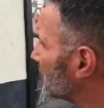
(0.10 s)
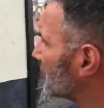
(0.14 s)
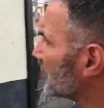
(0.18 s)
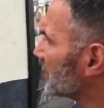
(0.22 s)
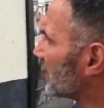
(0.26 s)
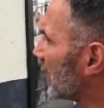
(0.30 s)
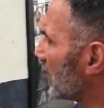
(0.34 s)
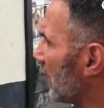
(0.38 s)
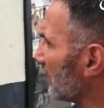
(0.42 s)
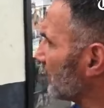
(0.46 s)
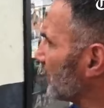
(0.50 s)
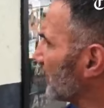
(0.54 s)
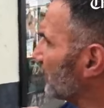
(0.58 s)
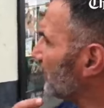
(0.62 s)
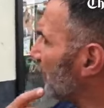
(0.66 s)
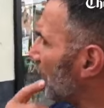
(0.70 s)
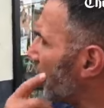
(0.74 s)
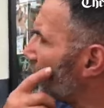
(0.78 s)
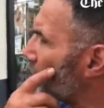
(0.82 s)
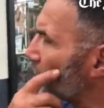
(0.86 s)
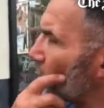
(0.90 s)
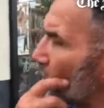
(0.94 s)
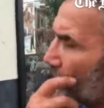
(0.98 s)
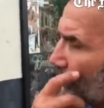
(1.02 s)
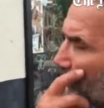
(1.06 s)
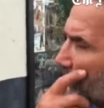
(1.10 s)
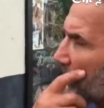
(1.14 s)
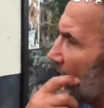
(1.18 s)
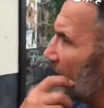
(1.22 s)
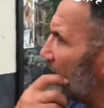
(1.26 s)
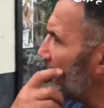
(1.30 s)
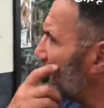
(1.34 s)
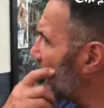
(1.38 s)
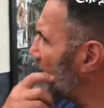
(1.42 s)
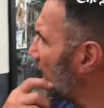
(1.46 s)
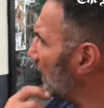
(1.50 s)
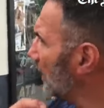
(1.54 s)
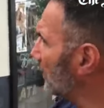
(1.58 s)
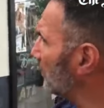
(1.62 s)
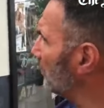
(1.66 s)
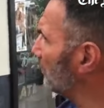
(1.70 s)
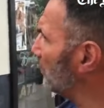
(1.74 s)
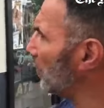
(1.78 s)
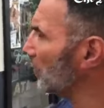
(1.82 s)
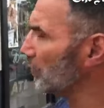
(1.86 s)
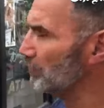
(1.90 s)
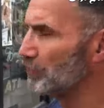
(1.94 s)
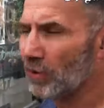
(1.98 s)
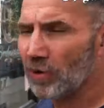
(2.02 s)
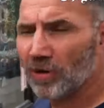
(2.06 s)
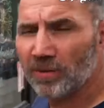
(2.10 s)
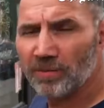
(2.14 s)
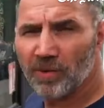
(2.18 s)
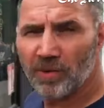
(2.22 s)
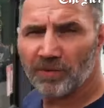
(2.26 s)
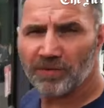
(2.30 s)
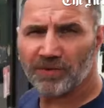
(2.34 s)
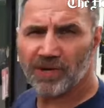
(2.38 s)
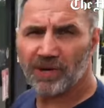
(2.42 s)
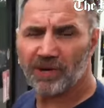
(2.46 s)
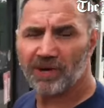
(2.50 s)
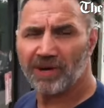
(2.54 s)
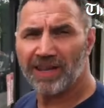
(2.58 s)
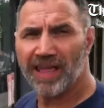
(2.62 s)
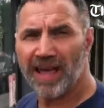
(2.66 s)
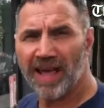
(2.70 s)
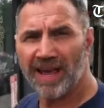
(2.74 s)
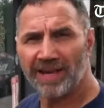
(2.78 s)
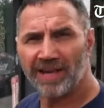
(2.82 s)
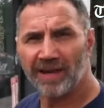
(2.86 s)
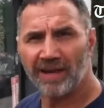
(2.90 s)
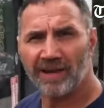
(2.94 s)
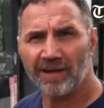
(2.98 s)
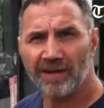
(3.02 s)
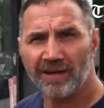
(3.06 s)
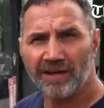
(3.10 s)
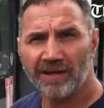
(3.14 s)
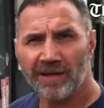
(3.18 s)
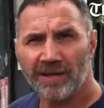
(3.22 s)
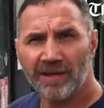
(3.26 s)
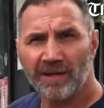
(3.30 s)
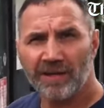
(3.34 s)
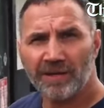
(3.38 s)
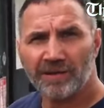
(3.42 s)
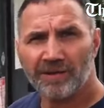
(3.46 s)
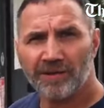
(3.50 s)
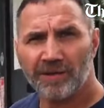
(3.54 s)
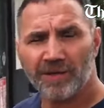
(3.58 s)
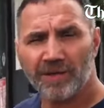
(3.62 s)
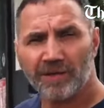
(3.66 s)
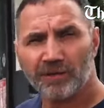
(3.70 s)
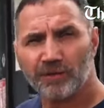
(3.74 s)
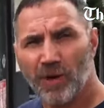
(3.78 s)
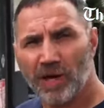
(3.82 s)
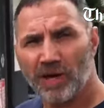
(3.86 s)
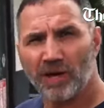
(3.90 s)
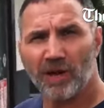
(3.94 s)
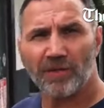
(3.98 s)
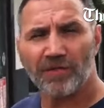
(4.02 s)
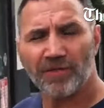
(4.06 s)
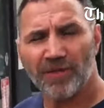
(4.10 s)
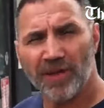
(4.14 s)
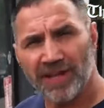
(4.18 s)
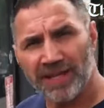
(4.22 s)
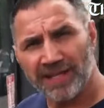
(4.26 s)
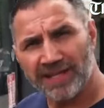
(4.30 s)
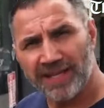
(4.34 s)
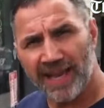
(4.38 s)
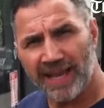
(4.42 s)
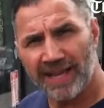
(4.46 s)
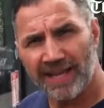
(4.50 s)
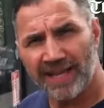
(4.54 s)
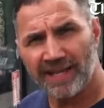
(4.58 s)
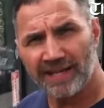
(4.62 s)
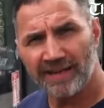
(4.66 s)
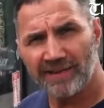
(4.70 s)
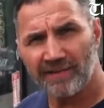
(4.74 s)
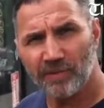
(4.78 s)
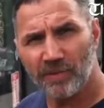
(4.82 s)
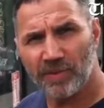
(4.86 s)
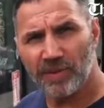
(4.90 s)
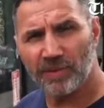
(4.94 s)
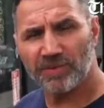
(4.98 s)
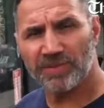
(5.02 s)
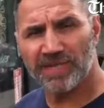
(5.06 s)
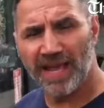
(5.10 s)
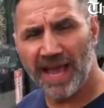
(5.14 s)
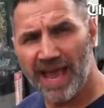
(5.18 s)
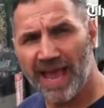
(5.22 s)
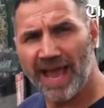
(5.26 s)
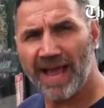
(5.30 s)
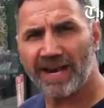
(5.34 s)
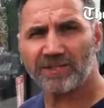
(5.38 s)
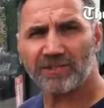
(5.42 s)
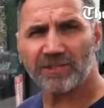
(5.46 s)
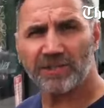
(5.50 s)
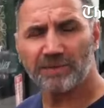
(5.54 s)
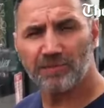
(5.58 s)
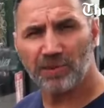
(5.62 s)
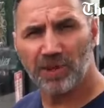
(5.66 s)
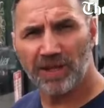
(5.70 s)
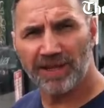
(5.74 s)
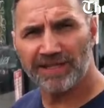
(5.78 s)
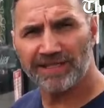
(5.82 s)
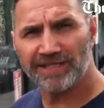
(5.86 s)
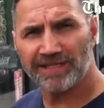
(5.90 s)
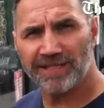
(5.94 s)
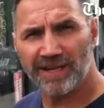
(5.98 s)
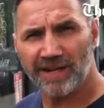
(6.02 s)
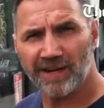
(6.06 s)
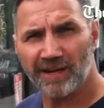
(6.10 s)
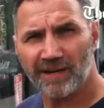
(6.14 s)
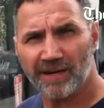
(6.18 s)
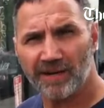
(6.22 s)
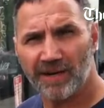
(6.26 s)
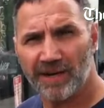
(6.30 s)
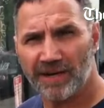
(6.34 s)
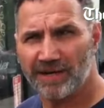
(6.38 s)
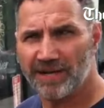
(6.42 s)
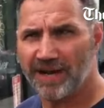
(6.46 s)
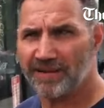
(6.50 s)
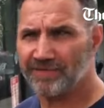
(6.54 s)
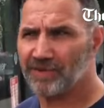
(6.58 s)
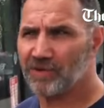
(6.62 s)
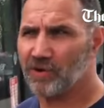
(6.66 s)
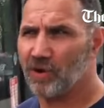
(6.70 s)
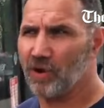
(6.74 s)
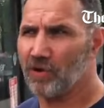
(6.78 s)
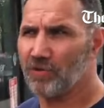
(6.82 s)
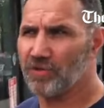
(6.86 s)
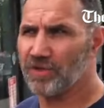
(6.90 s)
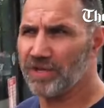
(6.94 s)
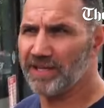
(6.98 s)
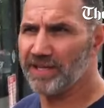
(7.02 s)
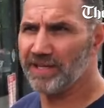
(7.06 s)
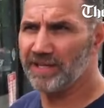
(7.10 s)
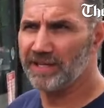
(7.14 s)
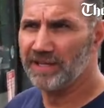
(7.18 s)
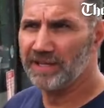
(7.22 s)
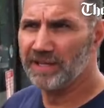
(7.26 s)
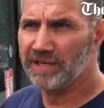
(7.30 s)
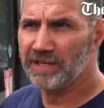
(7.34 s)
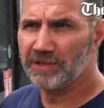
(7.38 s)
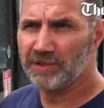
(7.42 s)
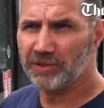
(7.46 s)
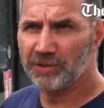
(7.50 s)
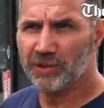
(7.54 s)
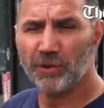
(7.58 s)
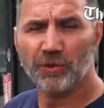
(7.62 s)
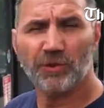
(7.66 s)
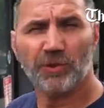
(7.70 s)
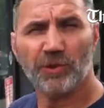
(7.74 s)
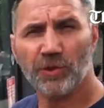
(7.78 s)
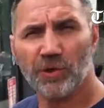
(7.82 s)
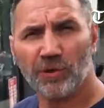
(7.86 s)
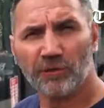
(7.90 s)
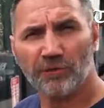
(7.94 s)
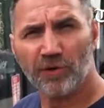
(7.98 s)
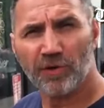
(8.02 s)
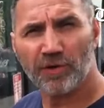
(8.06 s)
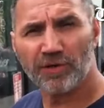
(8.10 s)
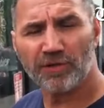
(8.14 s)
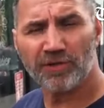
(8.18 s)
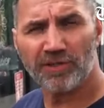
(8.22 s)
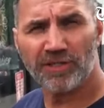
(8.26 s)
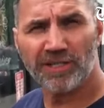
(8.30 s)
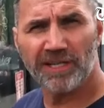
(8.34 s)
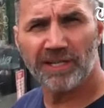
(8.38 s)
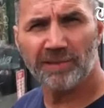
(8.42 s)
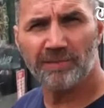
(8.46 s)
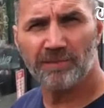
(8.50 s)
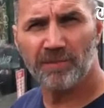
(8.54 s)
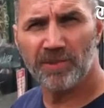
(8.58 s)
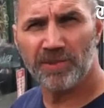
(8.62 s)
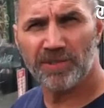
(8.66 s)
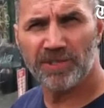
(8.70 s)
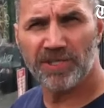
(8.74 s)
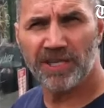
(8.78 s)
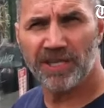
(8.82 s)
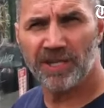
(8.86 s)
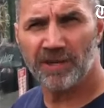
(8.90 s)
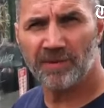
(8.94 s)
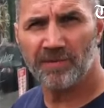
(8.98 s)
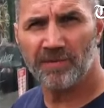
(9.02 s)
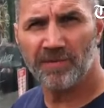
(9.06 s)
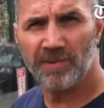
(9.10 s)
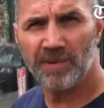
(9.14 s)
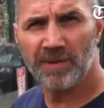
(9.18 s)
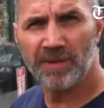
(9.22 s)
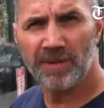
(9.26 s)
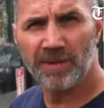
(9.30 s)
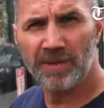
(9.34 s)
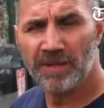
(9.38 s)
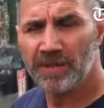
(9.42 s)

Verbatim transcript: Just got off the phone with uh, Bull Durham, North Carolina. They're going to try to authenticate it when it was actually placed there, and you have to call the Duke University Museum.